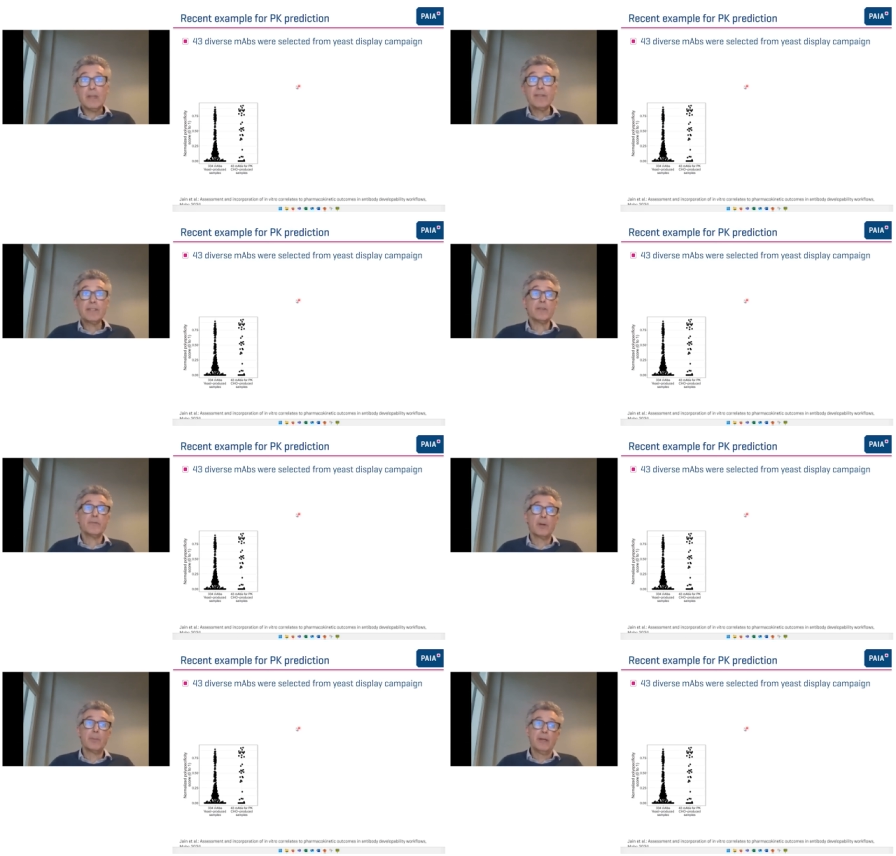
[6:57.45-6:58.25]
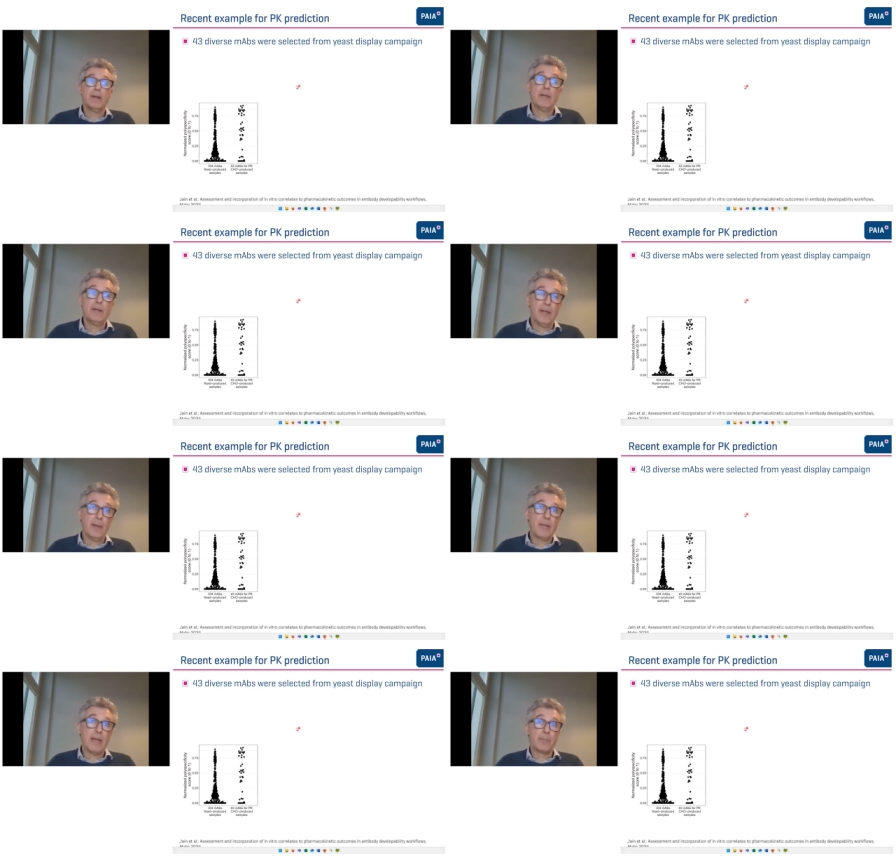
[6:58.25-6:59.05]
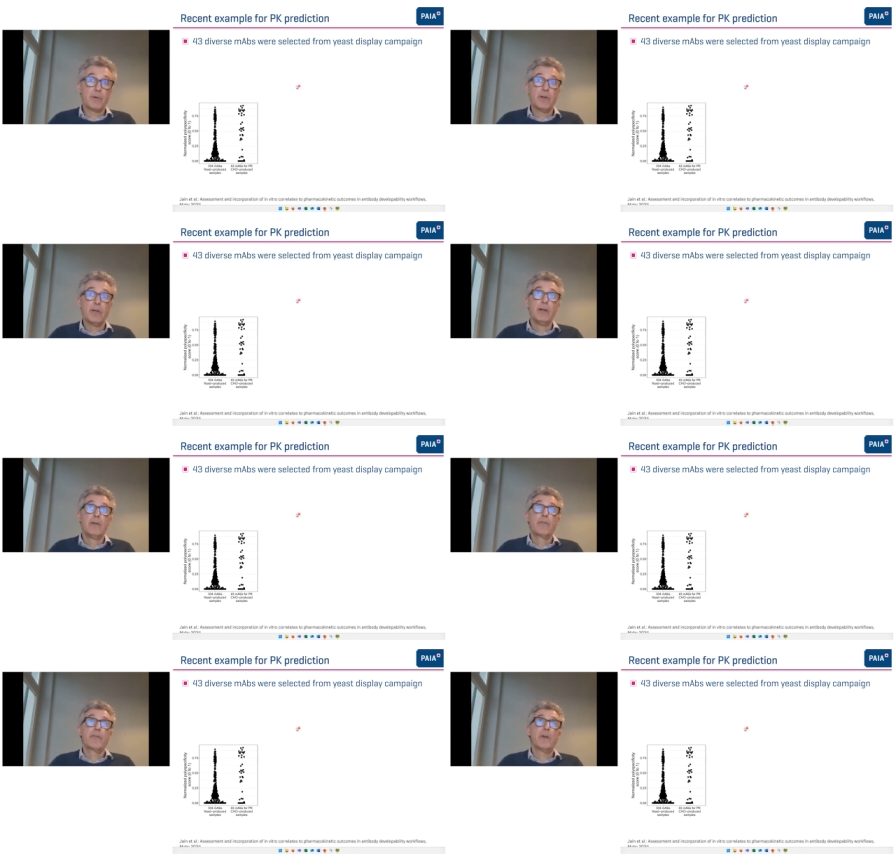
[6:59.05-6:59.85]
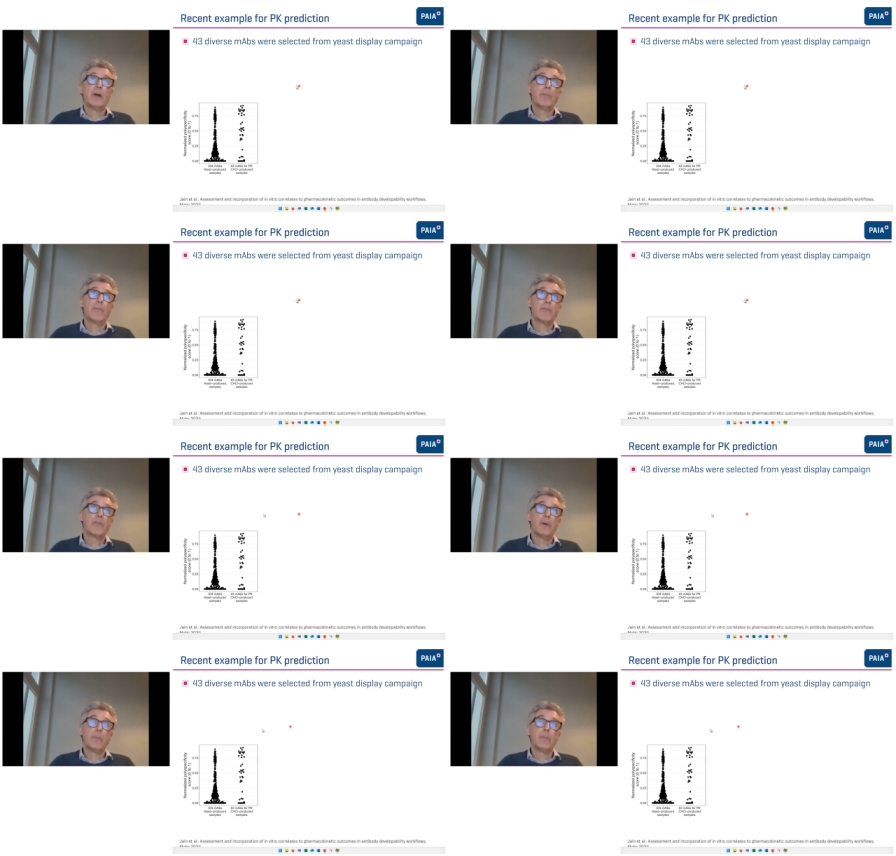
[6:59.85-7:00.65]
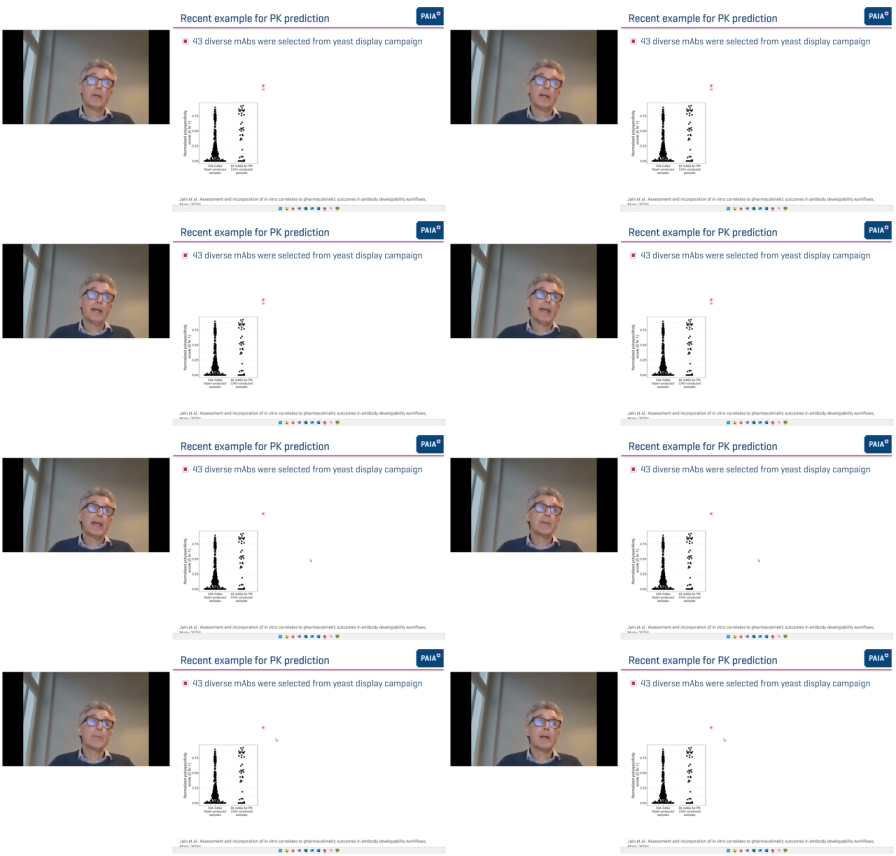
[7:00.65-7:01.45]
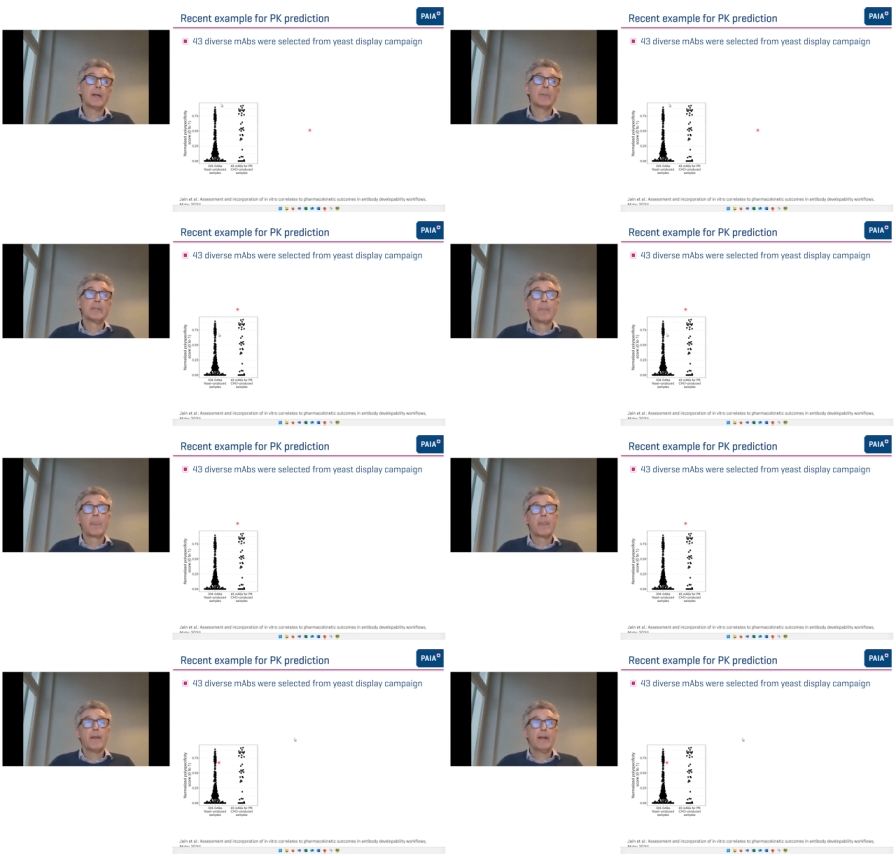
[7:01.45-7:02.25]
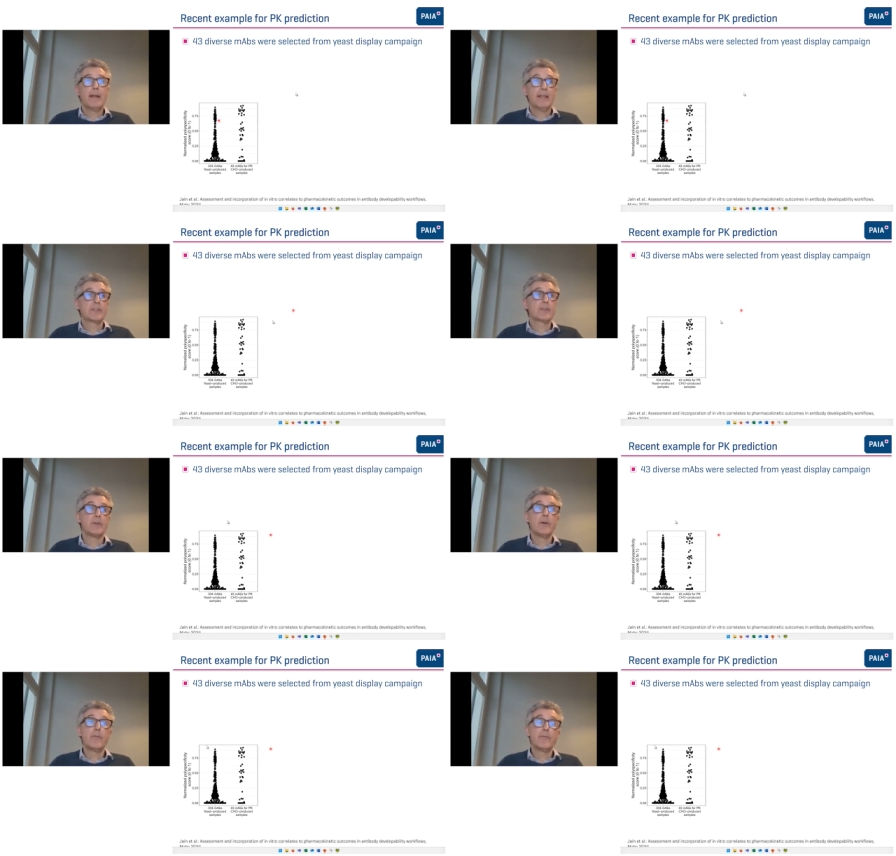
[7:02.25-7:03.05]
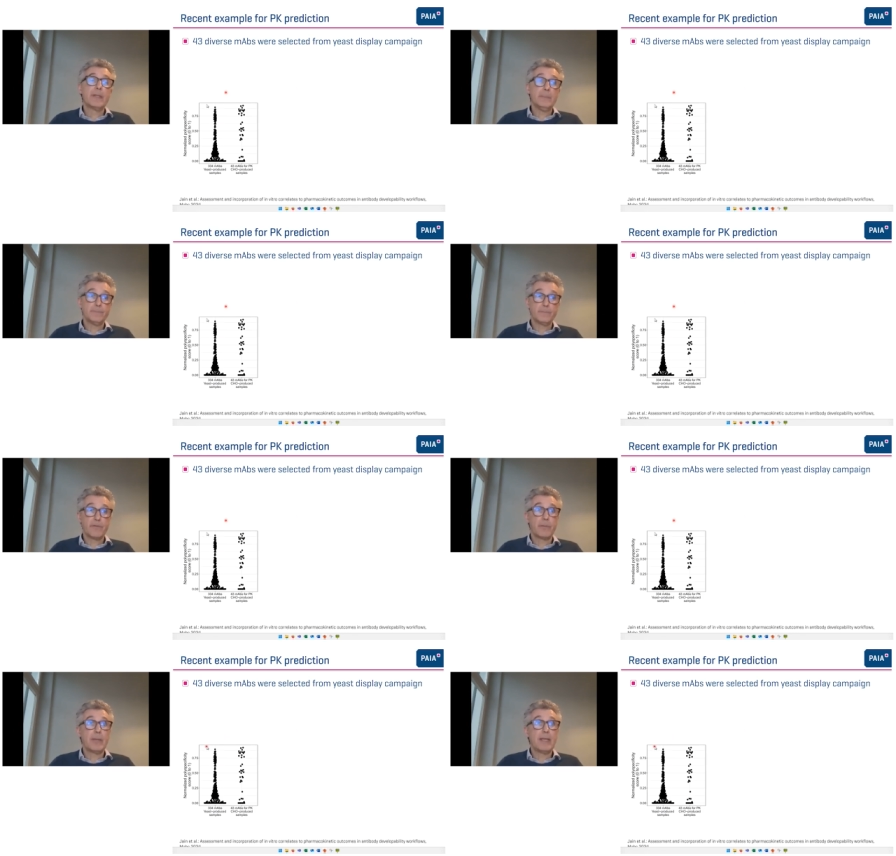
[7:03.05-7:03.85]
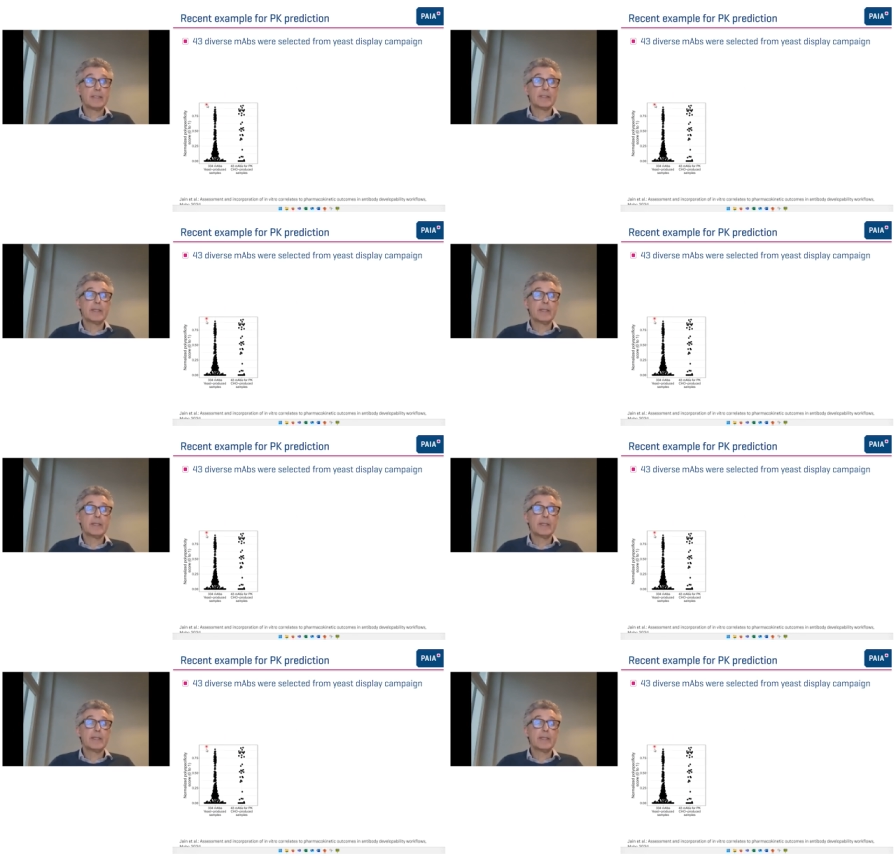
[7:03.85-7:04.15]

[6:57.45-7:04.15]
And this is from a paper from Adimab and Sanofi from last